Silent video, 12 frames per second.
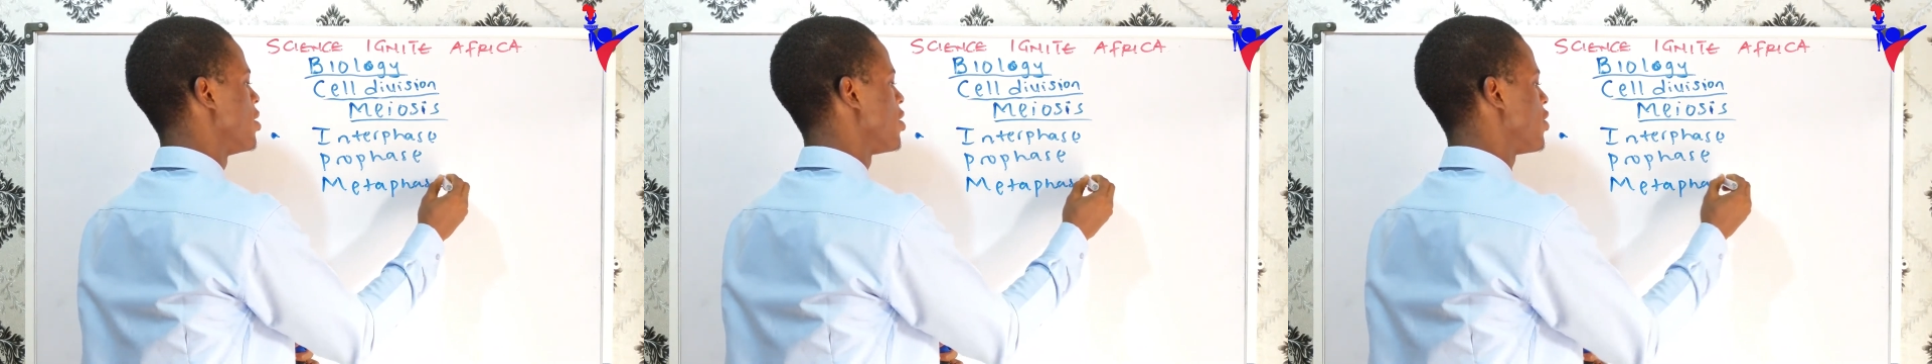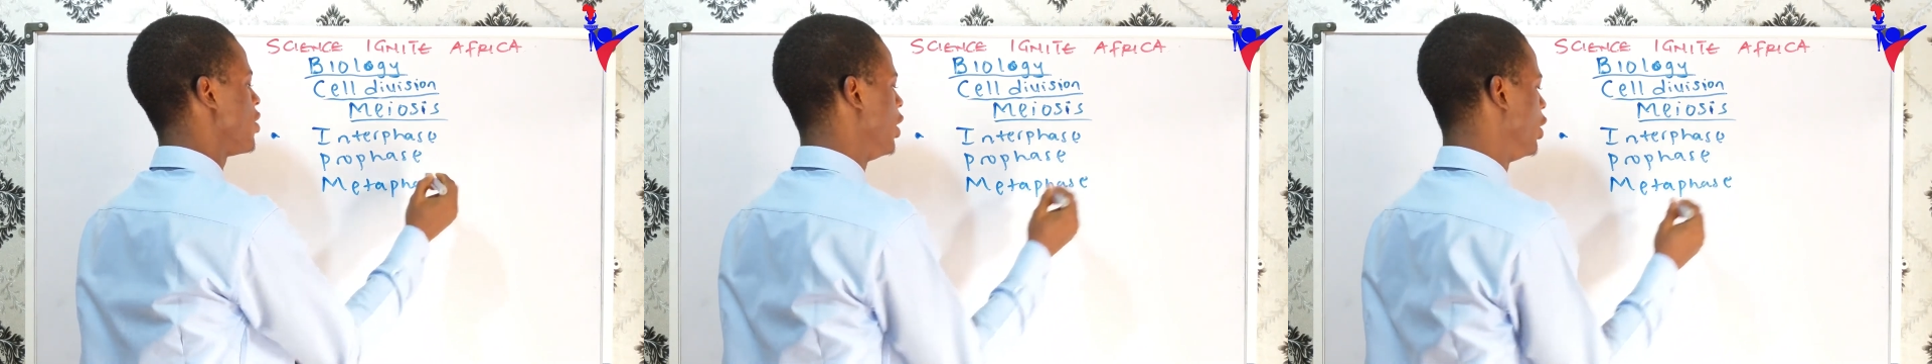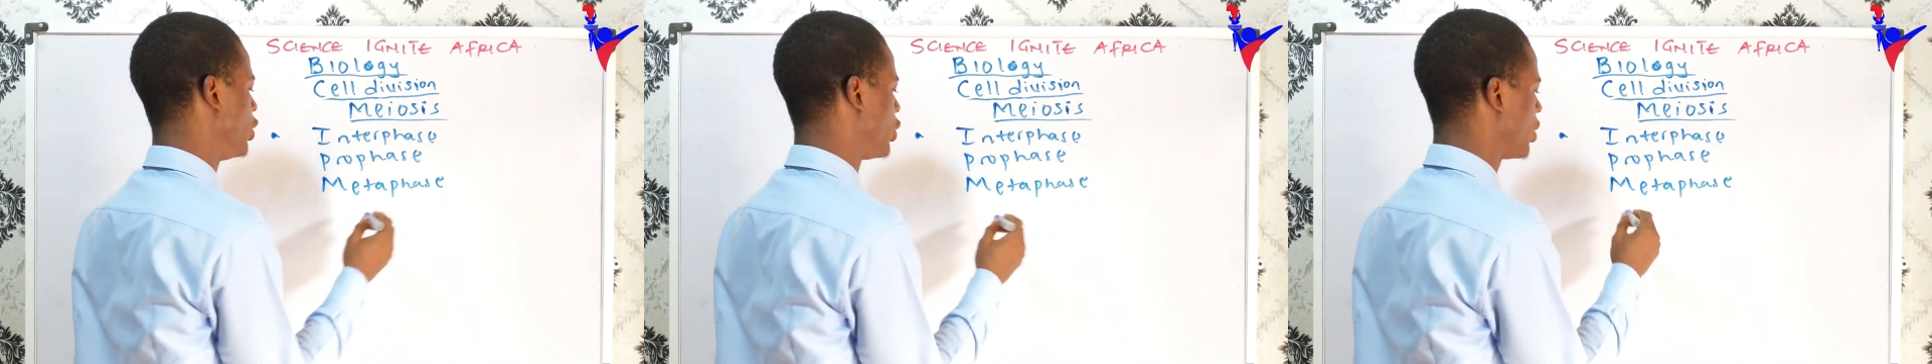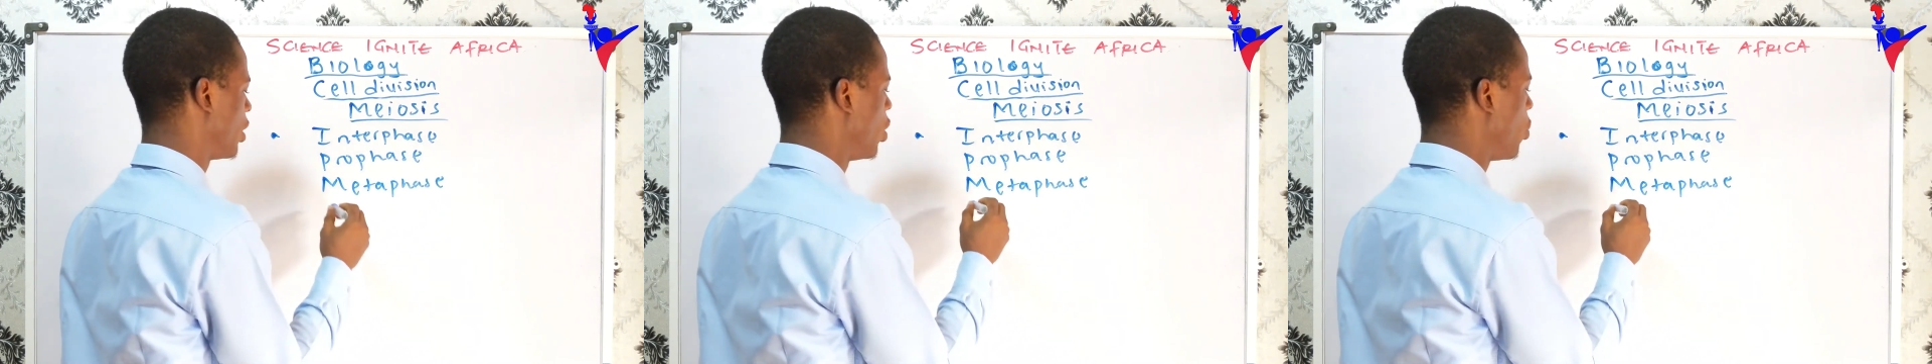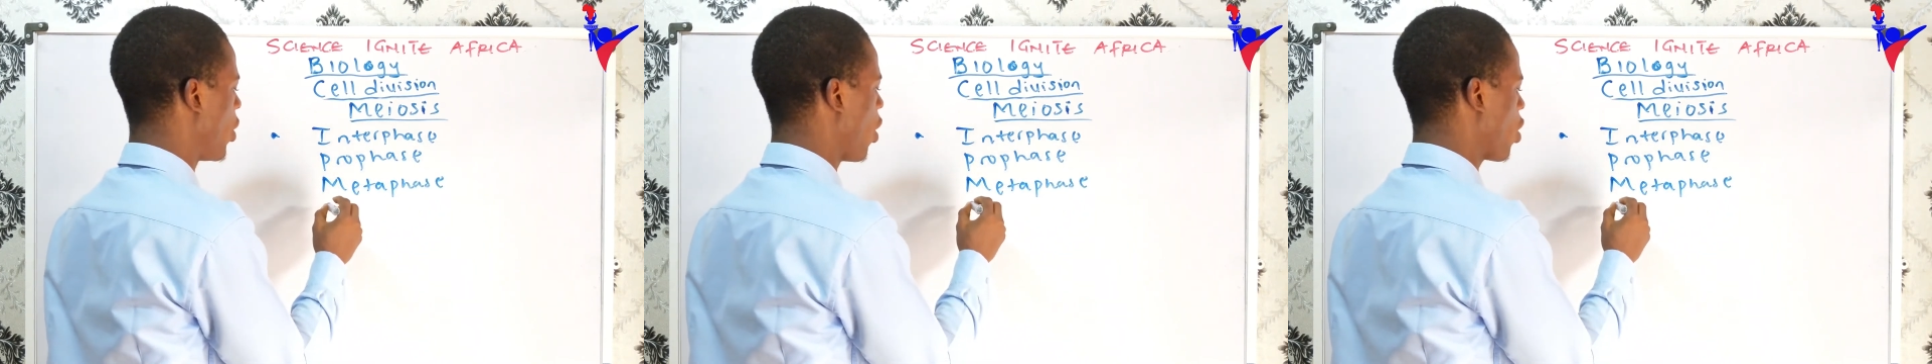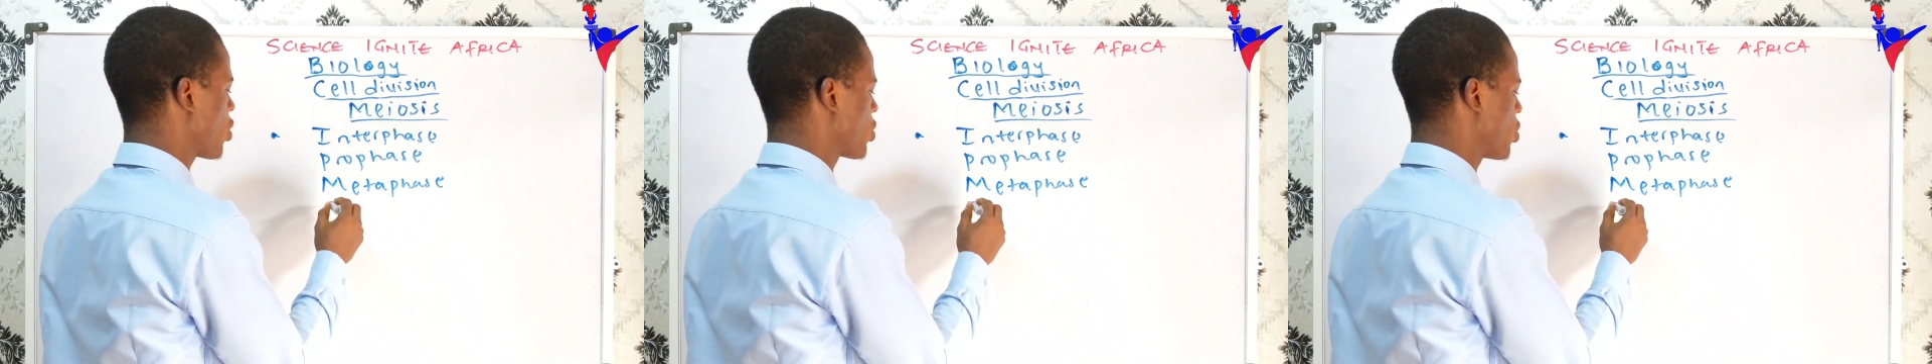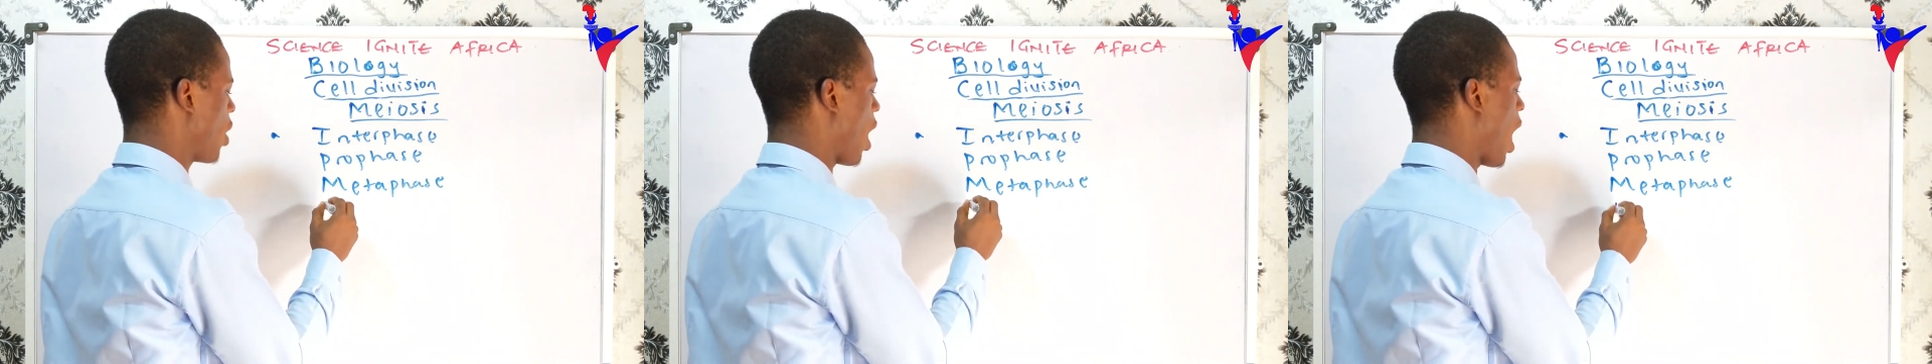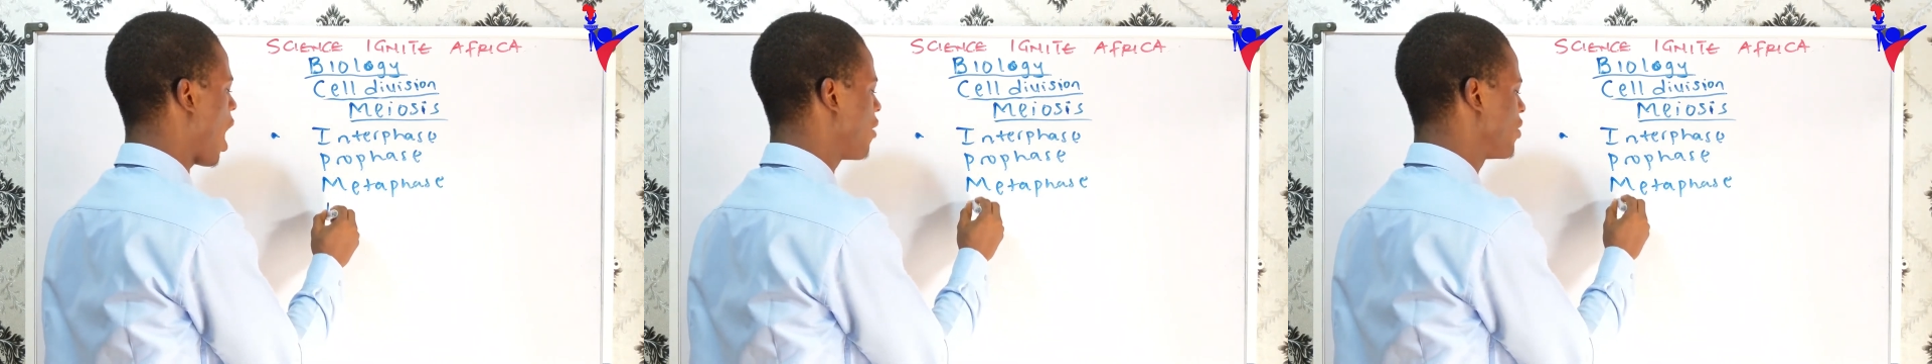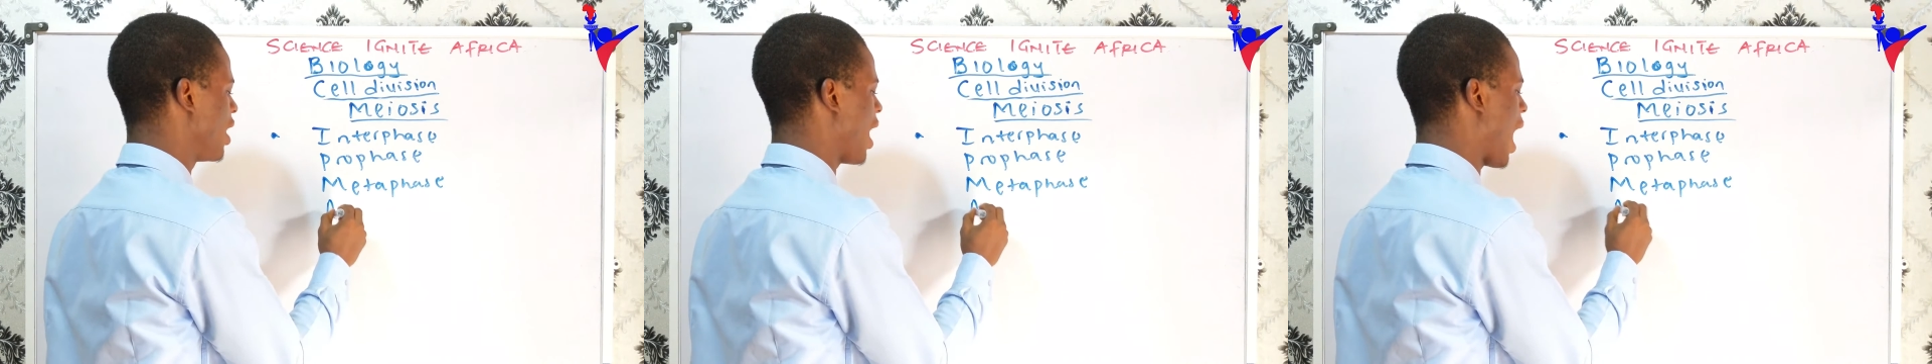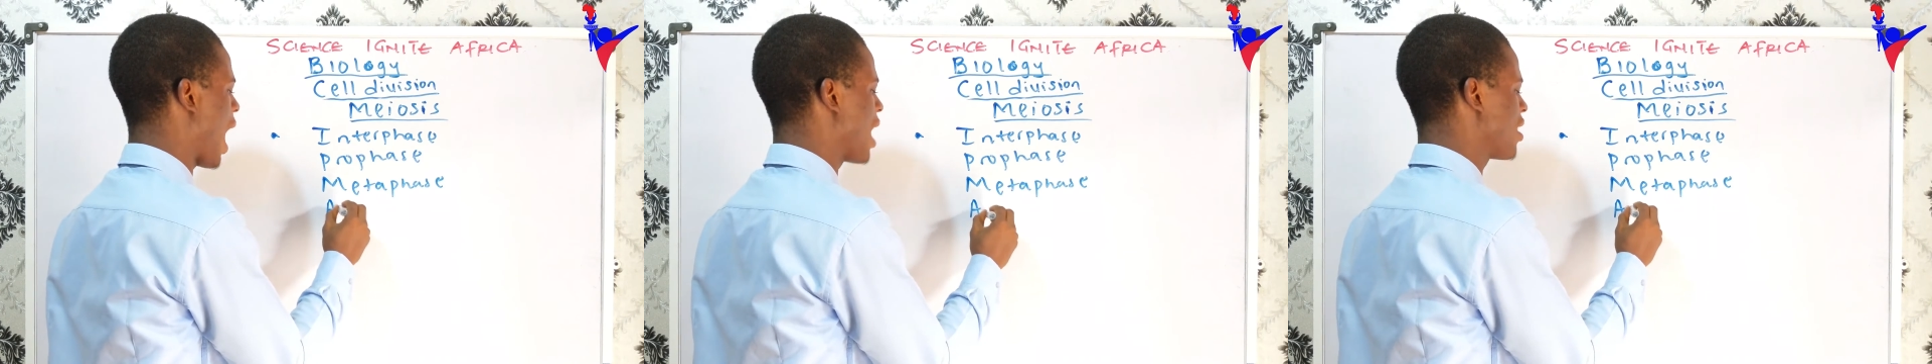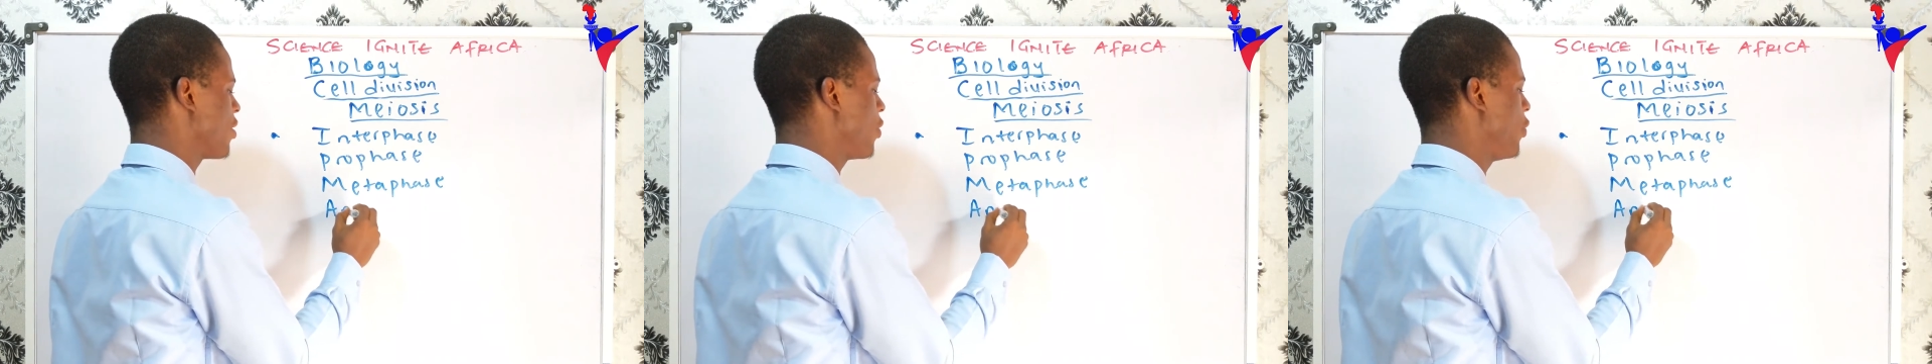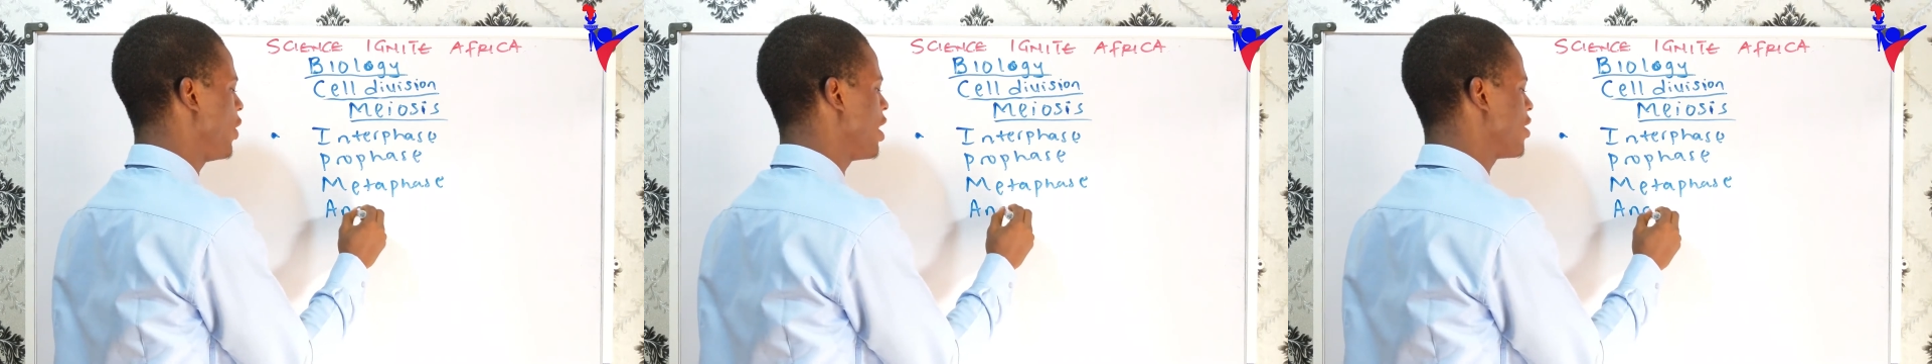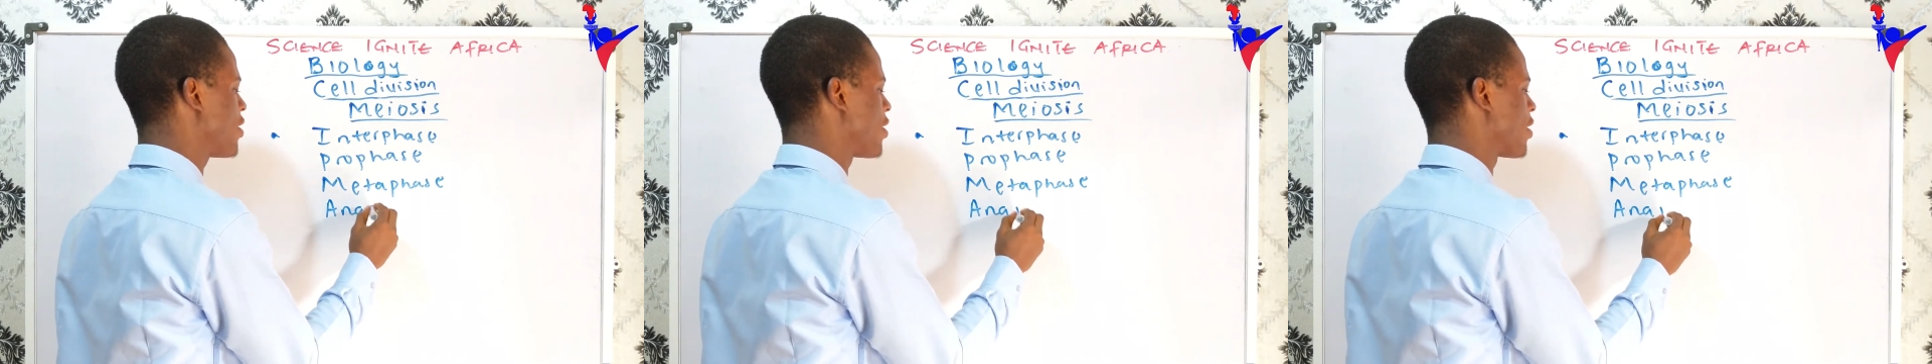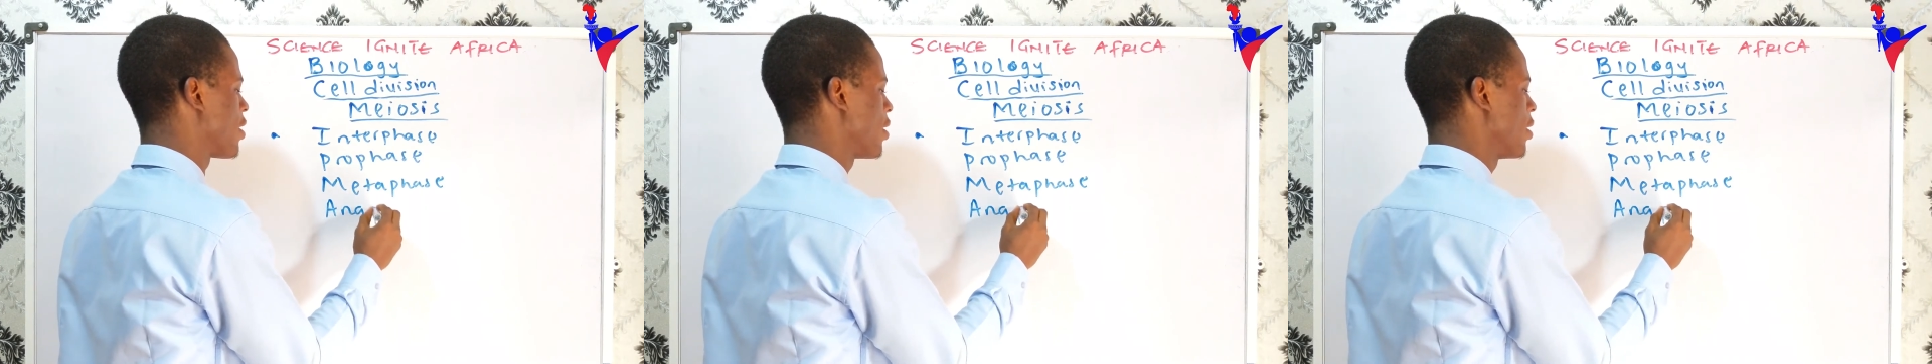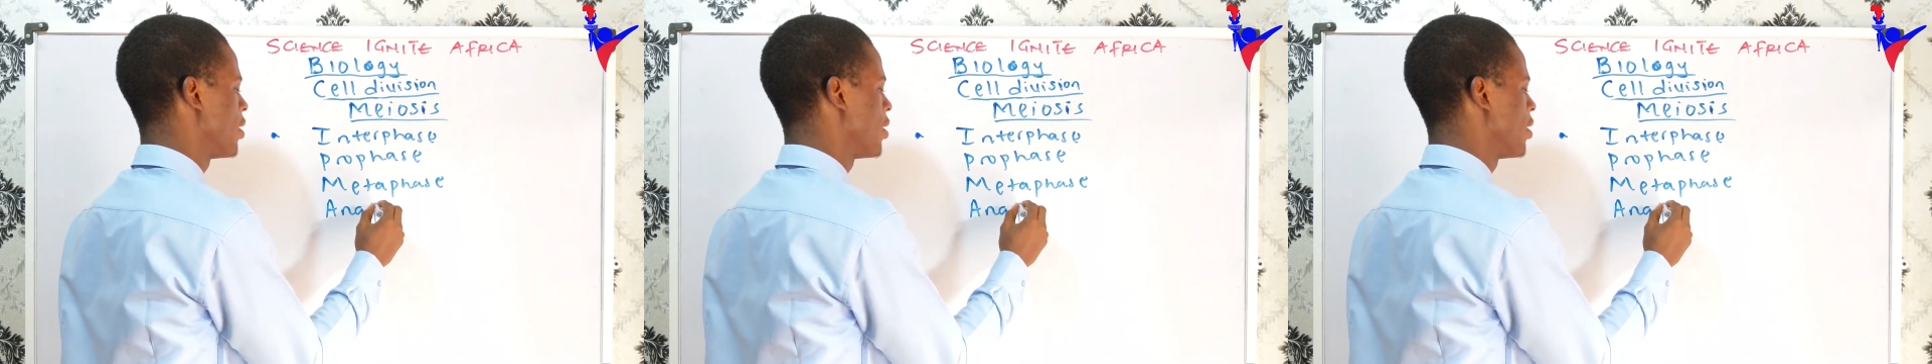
stage, we also have the anaphase